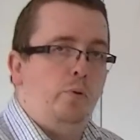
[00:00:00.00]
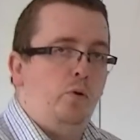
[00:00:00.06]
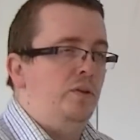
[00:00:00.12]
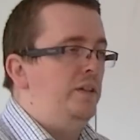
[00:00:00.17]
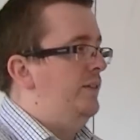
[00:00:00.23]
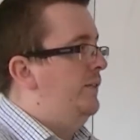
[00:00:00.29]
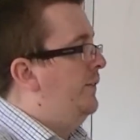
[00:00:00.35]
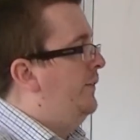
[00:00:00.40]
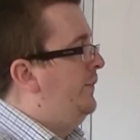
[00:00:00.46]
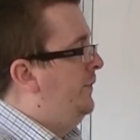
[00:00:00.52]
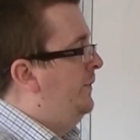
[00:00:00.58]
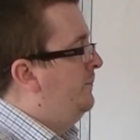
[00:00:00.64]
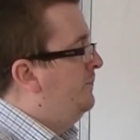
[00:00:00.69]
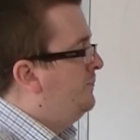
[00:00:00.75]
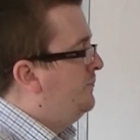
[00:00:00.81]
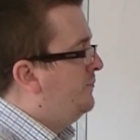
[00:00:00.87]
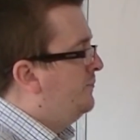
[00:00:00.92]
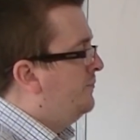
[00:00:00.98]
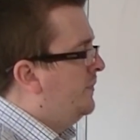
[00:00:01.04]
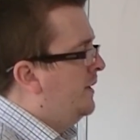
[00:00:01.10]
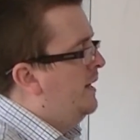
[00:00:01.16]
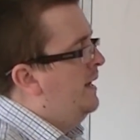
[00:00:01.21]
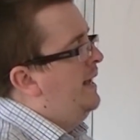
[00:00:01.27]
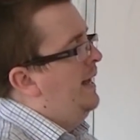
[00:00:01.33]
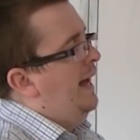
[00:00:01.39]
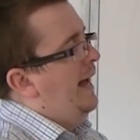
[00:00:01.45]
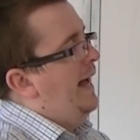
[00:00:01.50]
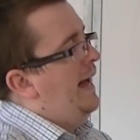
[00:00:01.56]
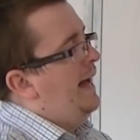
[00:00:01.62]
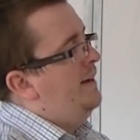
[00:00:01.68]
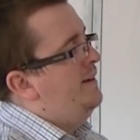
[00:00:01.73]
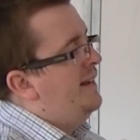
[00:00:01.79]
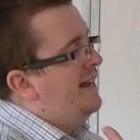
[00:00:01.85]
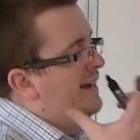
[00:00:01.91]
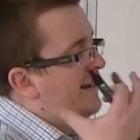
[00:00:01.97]
points
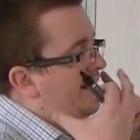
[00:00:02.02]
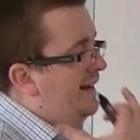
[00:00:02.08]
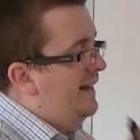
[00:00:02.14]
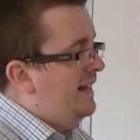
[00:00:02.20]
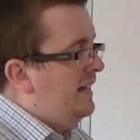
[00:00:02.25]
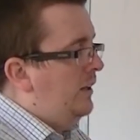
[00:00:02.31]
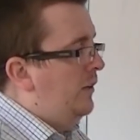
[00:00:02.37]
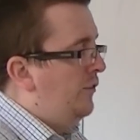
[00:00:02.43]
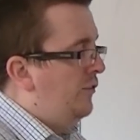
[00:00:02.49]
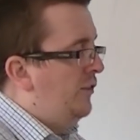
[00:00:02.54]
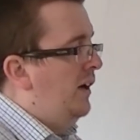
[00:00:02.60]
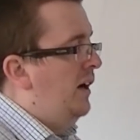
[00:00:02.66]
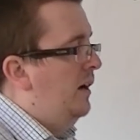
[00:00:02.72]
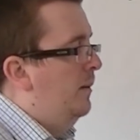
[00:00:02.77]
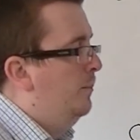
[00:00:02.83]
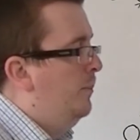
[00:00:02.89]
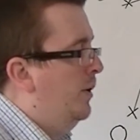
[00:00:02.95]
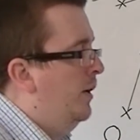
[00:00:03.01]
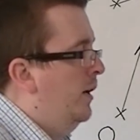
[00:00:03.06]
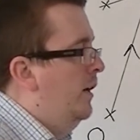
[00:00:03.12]
and it links up